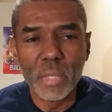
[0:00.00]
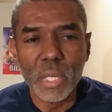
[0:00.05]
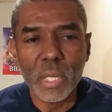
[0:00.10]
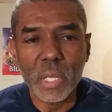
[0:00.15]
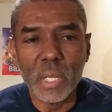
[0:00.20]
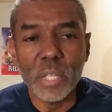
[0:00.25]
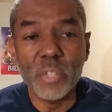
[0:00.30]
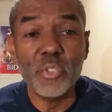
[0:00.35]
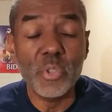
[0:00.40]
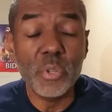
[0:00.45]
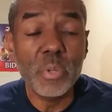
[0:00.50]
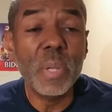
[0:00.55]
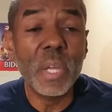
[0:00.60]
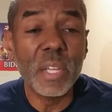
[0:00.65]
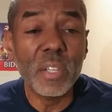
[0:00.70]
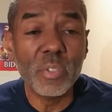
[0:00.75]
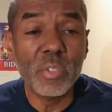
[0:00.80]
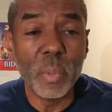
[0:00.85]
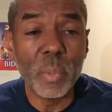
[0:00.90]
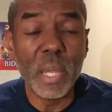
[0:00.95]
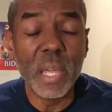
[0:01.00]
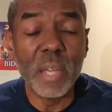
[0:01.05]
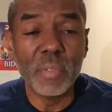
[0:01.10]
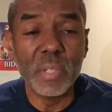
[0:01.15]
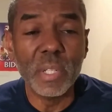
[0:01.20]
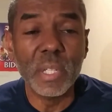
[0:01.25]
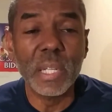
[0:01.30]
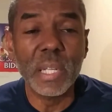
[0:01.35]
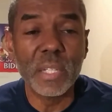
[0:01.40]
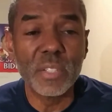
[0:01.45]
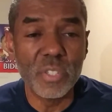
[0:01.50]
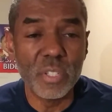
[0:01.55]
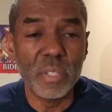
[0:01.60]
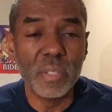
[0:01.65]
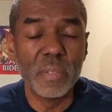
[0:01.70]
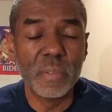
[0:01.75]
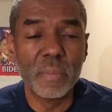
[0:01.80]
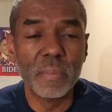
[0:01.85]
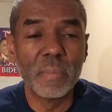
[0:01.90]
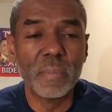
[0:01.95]
In 2 days, we have an election
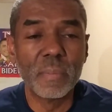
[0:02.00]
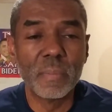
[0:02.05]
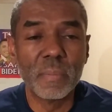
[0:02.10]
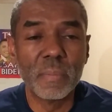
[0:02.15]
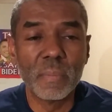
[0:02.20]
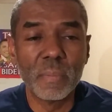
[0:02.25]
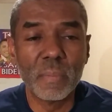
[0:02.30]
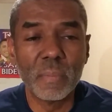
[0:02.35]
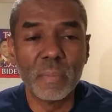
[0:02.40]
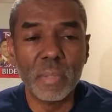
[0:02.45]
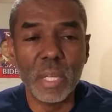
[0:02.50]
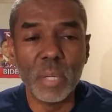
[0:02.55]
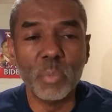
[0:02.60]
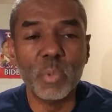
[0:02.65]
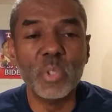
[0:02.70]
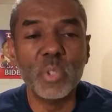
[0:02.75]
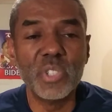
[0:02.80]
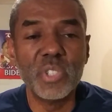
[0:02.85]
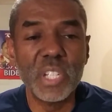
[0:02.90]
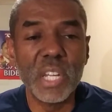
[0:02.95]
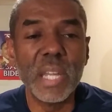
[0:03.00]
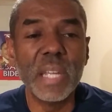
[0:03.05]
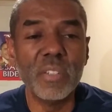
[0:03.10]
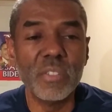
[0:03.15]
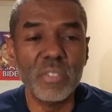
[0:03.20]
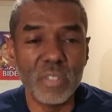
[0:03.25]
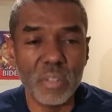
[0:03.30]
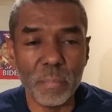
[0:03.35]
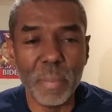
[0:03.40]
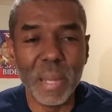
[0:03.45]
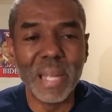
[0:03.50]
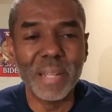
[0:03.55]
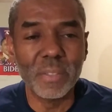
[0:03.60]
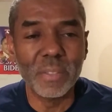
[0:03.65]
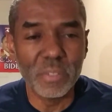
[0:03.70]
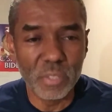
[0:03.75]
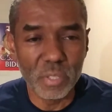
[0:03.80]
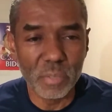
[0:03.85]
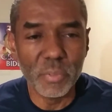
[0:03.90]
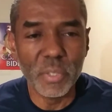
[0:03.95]
that will change the
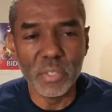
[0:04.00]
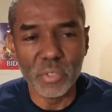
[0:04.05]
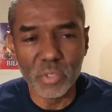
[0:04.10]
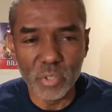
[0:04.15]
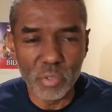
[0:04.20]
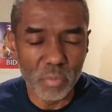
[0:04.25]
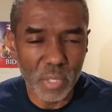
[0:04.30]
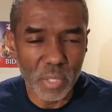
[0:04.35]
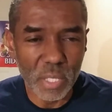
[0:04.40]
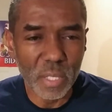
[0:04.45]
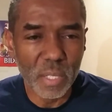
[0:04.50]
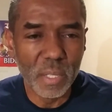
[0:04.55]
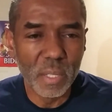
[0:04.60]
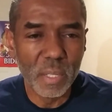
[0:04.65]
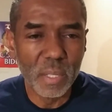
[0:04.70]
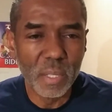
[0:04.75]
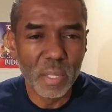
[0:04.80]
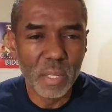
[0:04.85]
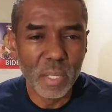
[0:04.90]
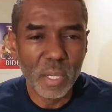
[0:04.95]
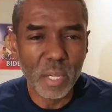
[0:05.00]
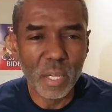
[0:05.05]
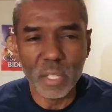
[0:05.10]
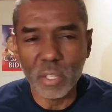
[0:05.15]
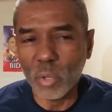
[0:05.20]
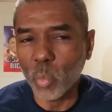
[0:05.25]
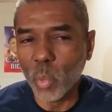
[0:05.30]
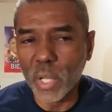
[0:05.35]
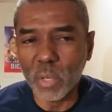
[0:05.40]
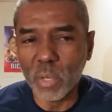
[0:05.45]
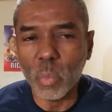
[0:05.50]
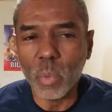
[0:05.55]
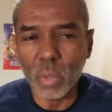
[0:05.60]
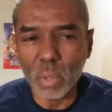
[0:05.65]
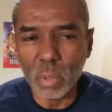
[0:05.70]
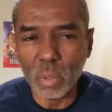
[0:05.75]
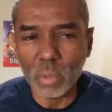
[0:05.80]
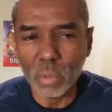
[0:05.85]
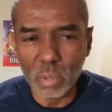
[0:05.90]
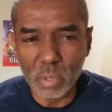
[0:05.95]
balance of history and the way the
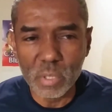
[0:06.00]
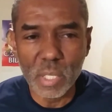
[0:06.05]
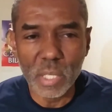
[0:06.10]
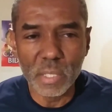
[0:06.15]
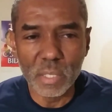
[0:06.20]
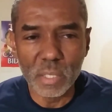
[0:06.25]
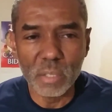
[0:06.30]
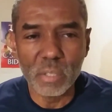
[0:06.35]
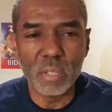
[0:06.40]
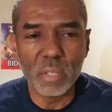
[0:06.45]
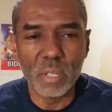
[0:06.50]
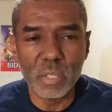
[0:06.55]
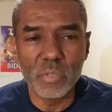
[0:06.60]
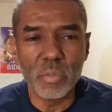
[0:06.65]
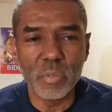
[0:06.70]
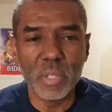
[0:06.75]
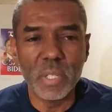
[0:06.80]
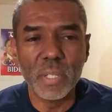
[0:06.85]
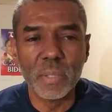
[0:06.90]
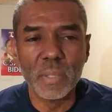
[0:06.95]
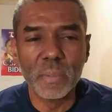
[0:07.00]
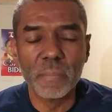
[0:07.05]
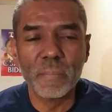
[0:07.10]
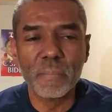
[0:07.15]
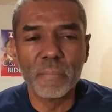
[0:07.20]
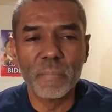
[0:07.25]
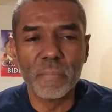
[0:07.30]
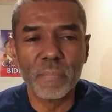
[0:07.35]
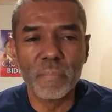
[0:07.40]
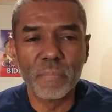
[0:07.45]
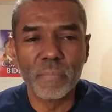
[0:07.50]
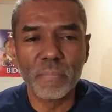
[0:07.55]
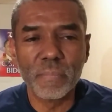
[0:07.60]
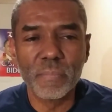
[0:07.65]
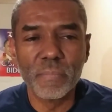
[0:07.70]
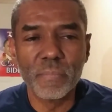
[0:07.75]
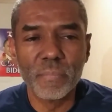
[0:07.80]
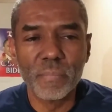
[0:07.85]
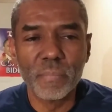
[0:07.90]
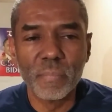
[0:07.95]
world looks at this country.
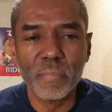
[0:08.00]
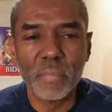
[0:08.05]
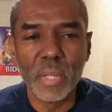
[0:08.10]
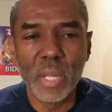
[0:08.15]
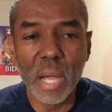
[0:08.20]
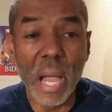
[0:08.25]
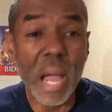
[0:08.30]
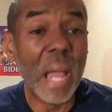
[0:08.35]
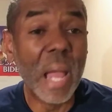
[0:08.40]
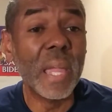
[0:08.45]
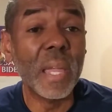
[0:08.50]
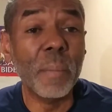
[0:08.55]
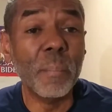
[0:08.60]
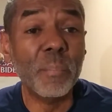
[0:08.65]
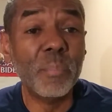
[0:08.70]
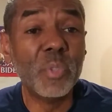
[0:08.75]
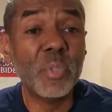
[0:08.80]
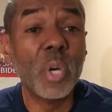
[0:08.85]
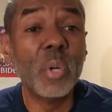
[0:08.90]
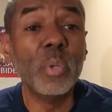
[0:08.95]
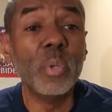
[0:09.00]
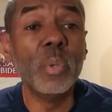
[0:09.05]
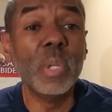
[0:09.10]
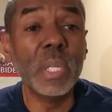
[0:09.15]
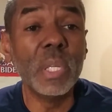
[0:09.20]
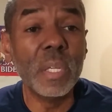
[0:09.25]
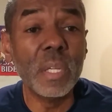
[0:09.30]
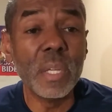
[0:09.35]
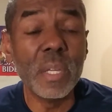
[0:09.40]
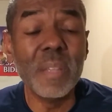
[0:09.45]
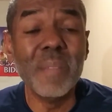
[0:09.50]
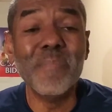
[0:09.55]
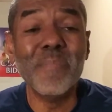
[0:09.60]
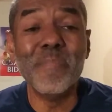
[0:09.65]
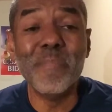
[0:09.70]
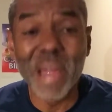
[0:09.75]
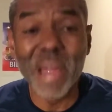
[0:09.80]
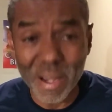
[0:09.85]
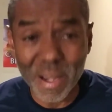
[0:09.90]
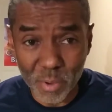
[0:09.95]
I am totally
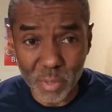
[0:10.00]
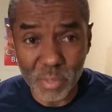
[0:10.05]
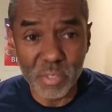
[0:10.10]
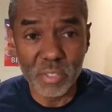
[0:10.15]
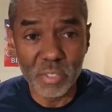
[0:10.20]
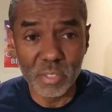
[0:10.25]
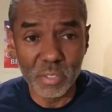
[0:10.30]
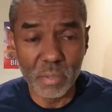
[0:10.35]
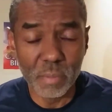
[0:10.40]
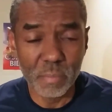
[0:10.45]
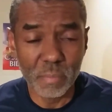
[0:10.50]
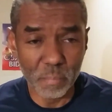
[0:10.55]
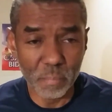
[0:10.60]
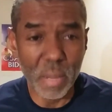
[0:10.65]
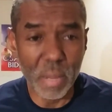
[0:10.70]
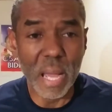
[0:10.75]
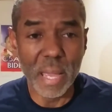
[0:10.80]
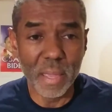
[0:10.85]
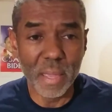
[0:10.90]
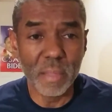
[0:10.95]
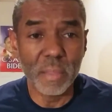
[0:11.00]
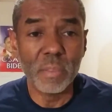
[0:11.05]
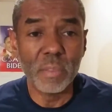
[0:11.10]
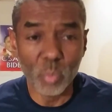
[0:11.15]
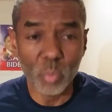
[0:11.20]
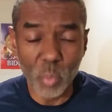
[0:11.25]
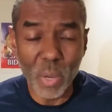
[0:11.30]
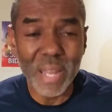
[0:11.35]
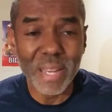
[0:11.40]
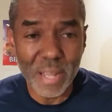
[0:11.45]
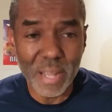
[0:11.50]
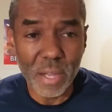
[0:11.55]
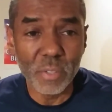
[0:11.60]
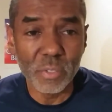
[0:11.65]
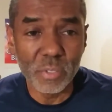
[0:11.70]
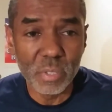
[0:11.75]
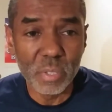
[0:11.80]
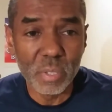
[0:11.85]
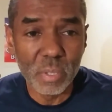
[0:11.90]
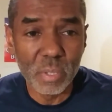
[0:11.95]
embarrassed by the White
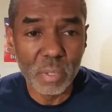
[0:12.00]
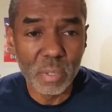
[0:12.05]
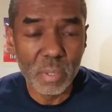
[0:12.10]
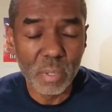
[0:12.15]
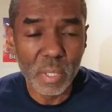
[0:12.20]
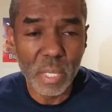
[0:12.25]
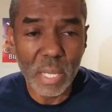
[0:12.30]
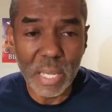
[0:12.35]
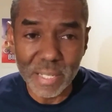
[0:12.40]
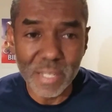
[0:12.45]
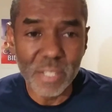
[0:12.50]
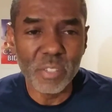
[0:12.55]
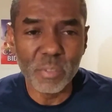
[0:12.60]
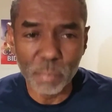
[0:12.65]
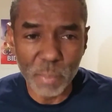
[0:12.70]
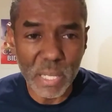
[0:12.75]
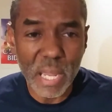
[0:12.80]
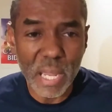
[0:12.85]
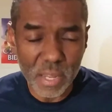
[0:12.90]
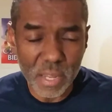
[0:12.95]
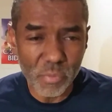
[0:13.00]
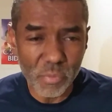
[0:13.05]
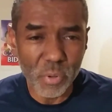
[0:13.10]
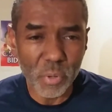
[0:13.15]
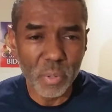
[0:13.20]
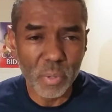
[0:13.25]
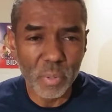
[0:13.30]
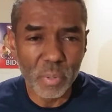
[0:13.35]
House and its behavior.